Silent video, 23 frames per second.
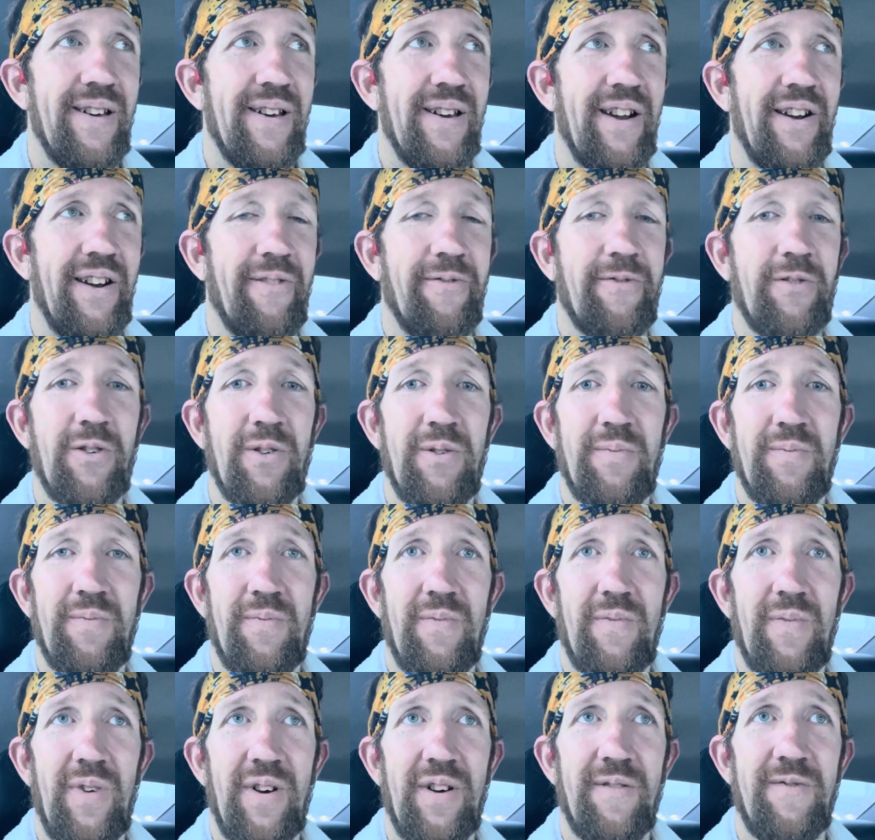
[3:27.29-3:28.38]
and I've got
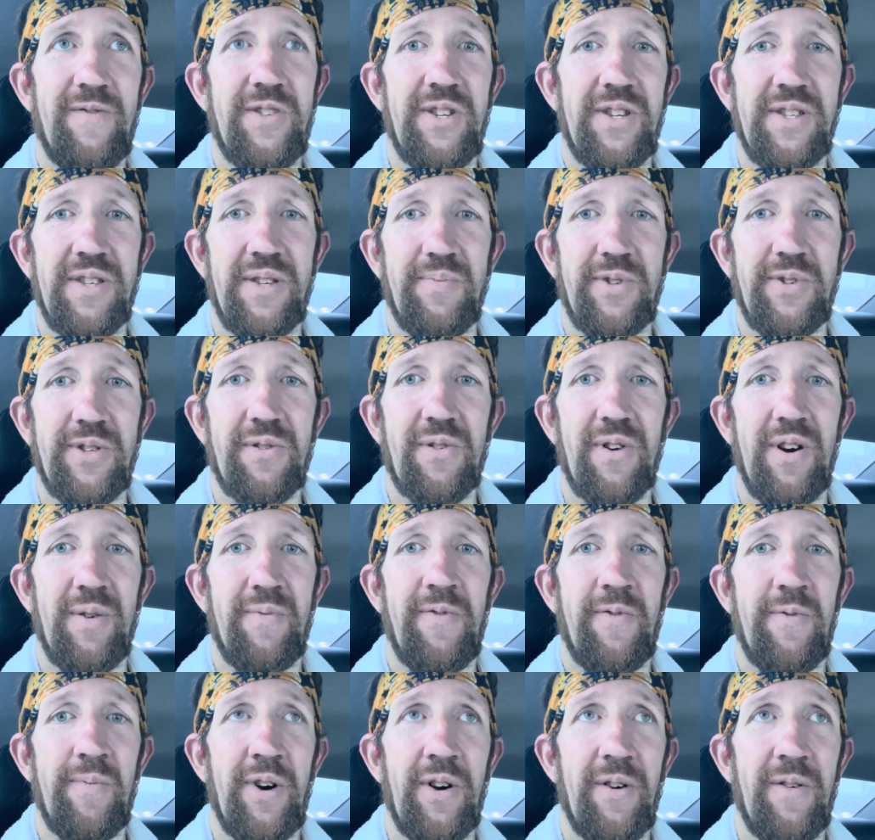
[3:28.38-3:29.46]
I've just subscribed
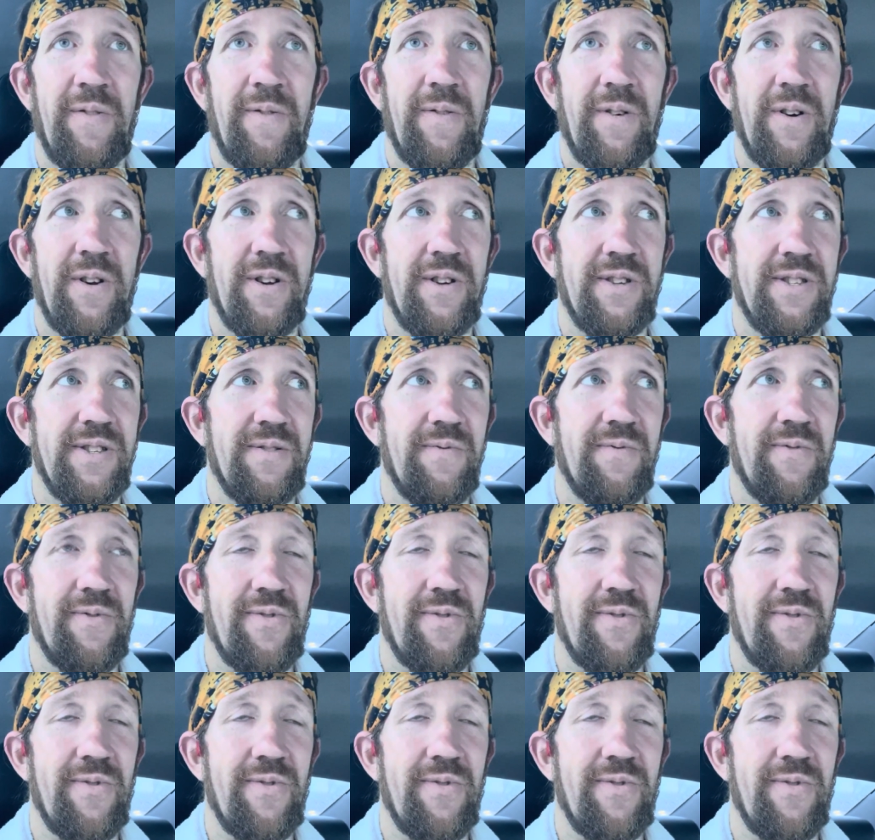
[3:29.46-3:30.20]
for my first